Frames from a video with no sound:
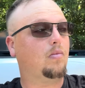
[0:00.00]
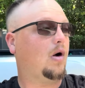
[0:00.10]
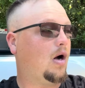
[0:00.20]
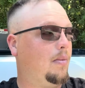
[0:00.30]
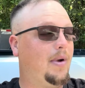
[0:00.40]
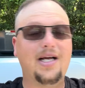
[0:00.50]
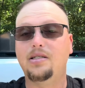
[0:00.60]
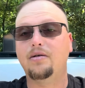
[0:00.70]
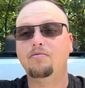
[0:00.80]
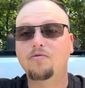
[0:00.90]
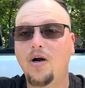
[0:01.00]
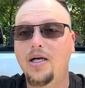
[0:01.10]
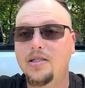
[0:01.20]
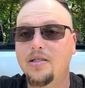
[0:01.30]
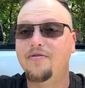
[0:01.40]
amazing
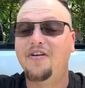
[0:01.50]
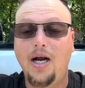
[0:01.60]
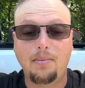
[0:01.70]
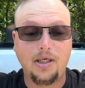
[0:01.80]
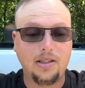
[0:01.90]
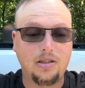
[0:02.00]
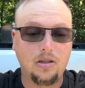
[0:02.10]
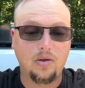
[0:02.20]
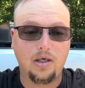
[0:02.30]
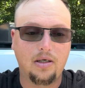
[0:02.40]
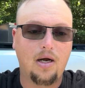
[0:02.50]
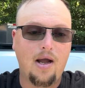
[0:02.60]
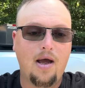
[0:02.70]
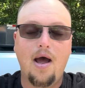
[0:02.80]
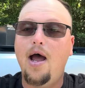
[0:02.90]
friends and family to
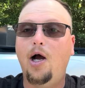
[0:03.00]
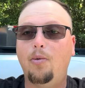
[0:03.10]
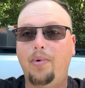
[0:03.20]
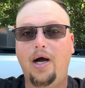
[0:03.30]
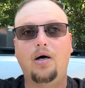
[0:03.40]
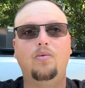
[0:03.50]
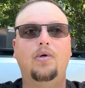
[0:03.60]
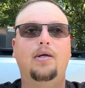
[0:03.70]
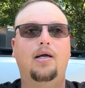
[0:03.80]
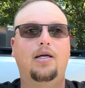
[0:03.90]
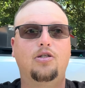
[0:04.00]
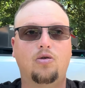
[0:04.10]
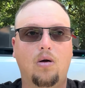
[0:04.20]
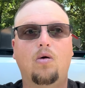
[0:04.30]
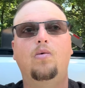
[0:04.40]
help out when I
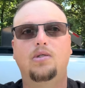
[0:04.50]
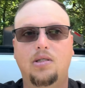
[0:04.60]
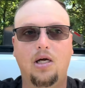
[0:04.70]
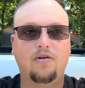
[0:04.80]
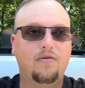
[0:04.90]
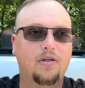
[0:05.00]
struggle with stuff.